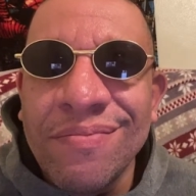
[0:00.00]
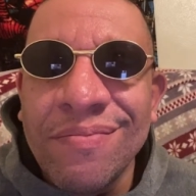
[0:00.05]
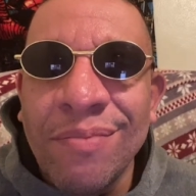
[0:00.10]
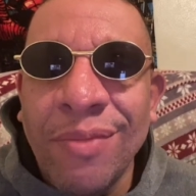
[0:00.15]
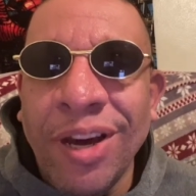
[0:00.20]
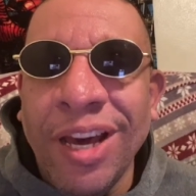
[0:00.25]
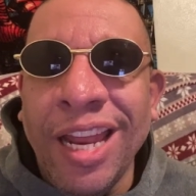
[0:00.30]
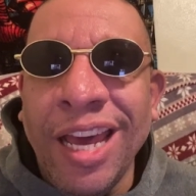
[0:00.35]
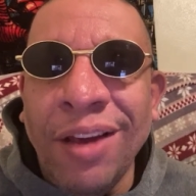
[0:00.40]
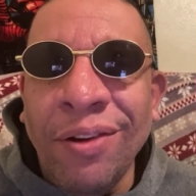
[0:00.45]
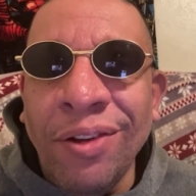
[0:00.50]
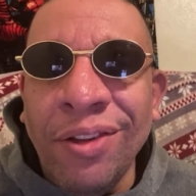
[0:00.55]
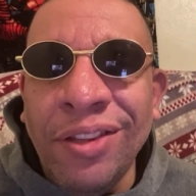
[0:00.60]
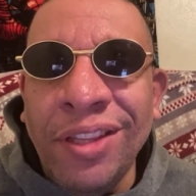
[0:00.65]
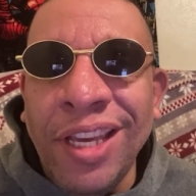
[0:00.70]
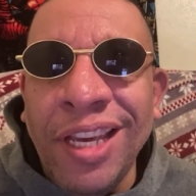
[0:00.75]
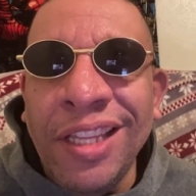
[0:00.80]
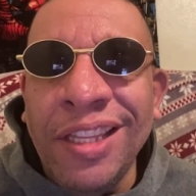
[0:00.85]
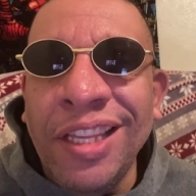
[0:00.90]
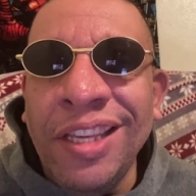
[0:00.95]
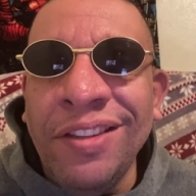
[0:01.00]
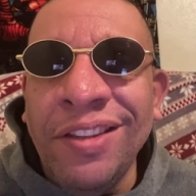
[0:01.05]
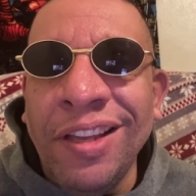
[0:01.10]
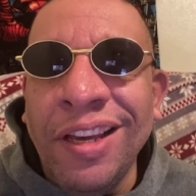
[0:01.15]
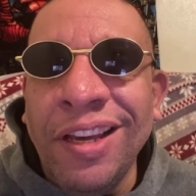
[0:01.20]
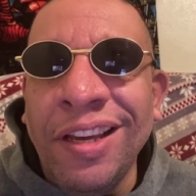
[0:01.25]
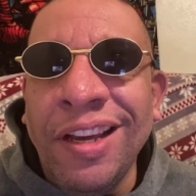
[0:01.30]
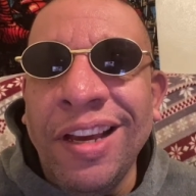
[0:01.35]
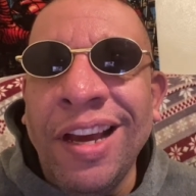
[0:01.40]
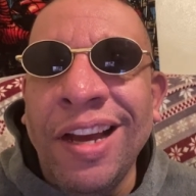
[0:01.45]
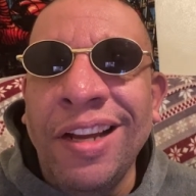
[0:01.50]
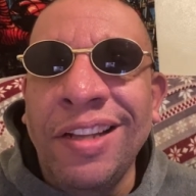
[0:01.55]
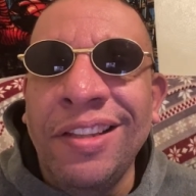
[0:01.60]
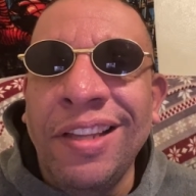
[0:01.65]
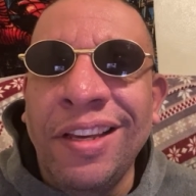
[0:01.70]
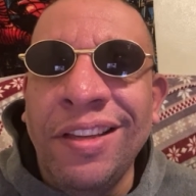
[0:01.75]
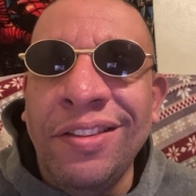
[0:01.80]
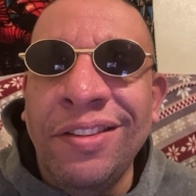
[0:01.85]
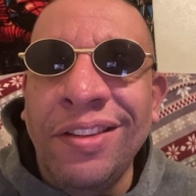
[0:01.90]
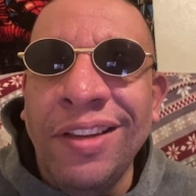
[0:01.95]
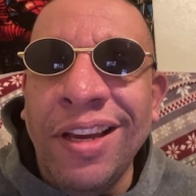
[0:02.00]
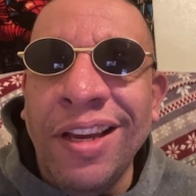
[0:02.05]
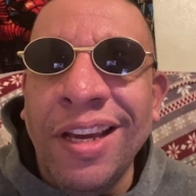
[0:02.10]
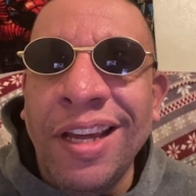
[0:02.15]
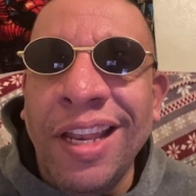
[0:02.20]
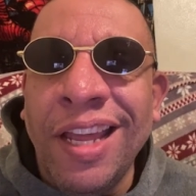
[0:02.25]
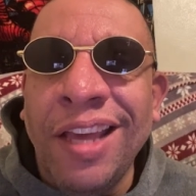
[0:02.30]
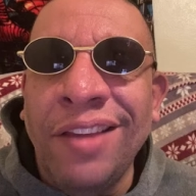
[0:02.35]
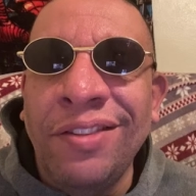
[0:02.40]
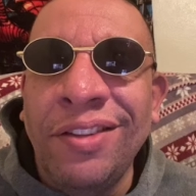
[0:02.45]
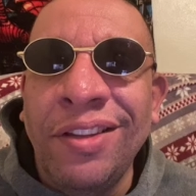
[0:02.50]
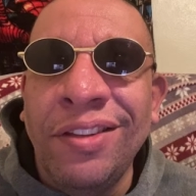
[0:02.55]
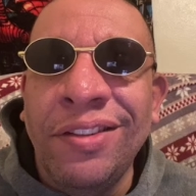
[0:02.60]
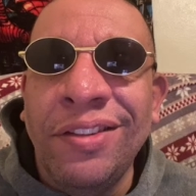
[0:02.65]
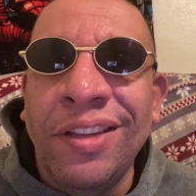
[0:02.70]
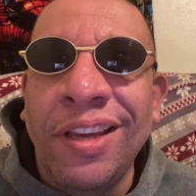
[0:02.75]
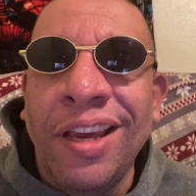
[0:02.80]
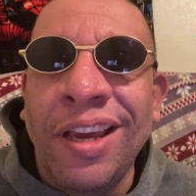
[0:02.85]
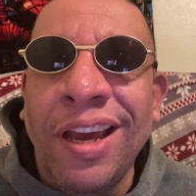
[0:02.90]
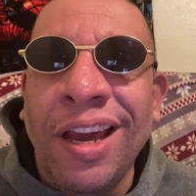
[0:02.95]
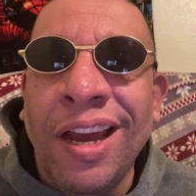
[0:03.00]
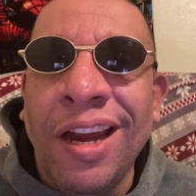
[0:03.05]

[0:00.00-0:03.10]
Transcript: But I don't think these are the sunglasses that